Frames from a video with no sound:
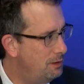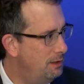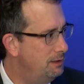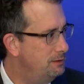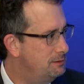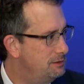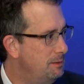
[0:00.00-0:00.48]

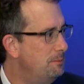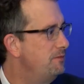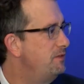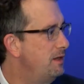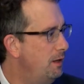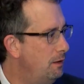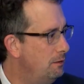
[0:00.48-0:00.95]
than some
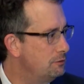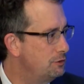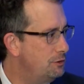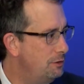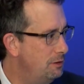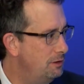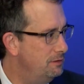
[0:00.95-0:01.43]
of the
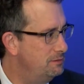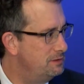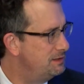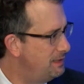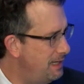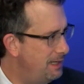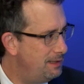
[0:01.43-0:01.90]
alternatives.
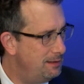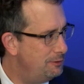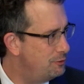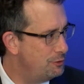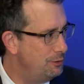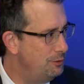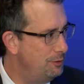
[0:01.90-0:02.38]
Is that
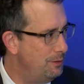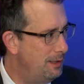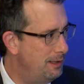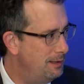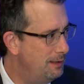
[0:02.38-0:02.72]
true?